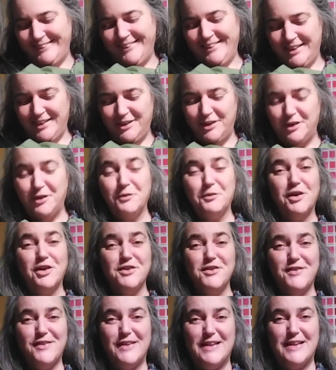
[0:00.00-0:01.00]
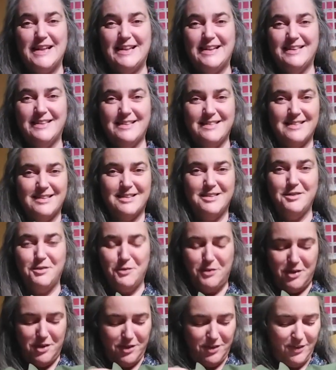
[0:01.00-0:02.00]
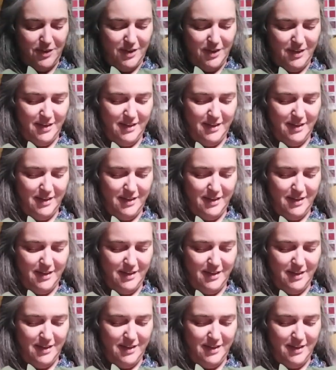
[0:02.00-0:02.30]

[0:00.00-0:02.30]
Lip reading: There are worse things in the world to